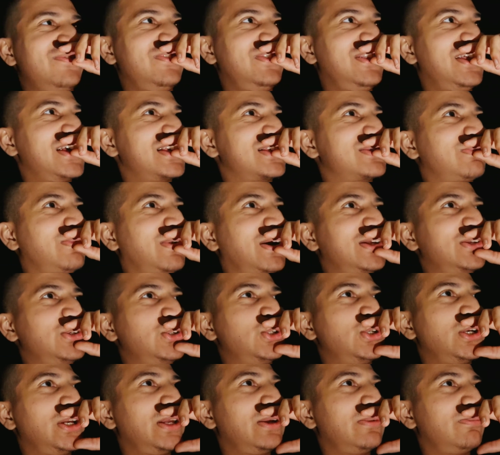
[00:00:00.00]
That's my
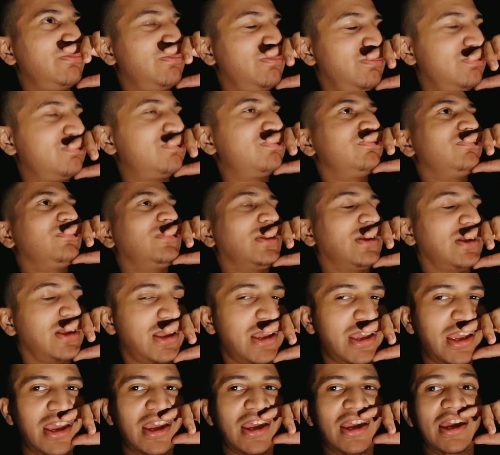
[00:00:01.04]
dream.
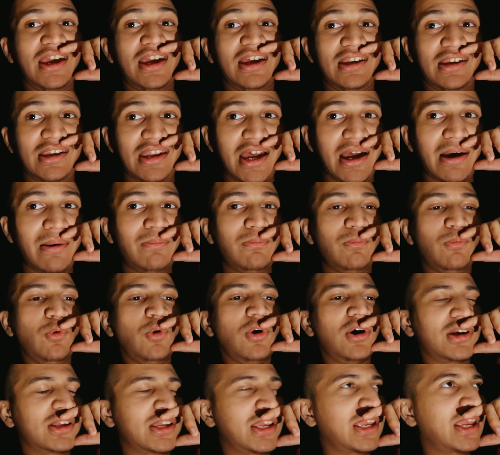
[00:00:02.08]
And I'm
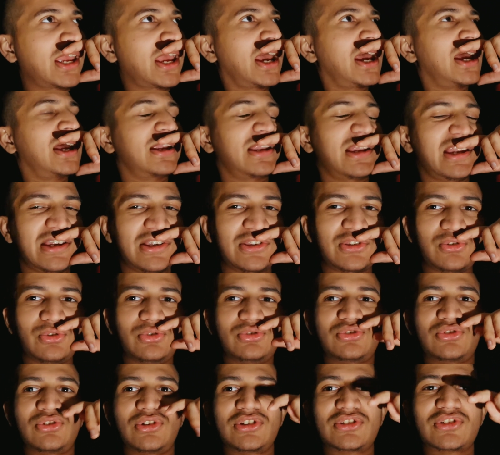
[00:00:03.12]
working at it. So
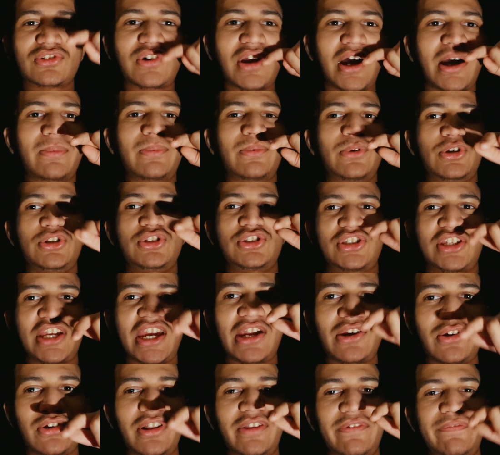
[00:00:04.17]
subscribe to the
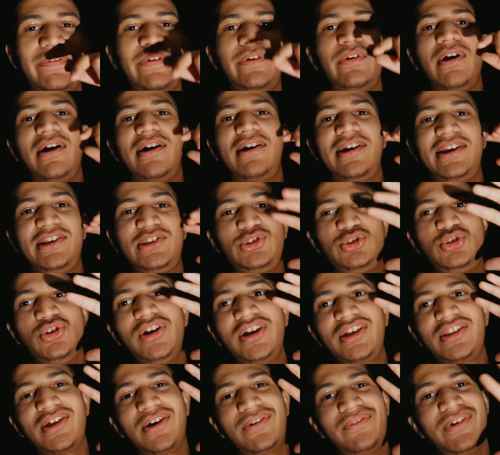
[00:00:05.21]
channel if you are
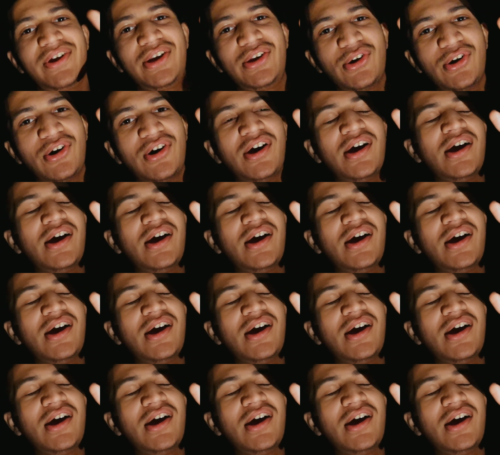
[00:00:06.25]
enjoying the video.